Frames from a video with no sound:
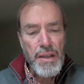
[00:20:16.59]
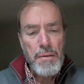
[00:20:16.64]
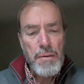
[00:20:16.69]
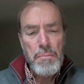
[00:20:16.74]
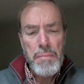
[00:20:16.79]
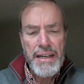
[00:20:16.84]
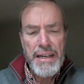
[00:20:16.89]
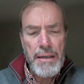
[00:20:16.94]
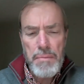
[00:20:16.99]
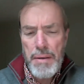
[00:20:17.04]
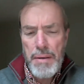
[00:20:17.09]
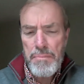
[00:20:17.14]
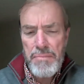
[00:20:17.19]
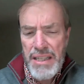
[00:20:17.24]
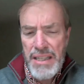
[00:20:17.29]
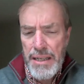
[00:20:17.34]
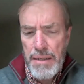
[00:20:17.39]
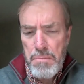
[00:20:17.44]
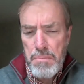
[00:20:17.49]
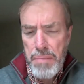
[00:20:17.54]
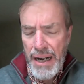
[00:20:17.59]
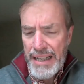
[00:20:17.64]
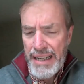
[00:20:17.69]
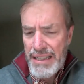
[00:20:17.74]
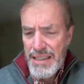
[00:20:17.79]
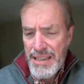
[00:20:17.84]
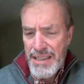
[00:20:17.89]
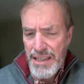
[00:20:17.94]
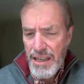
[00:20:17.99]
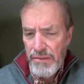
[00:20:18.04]
but MMT by
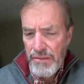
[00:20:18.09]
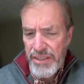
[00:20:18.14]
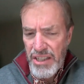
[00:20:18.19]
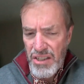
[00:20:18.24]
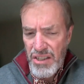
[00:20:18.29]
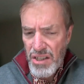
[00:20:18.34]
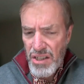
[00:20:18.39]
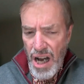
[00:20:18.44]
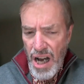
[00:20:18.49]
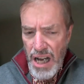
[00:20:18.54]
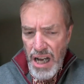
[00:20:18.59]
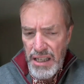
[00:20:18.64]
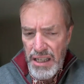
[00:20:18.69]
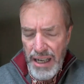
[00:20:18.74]
itself is not.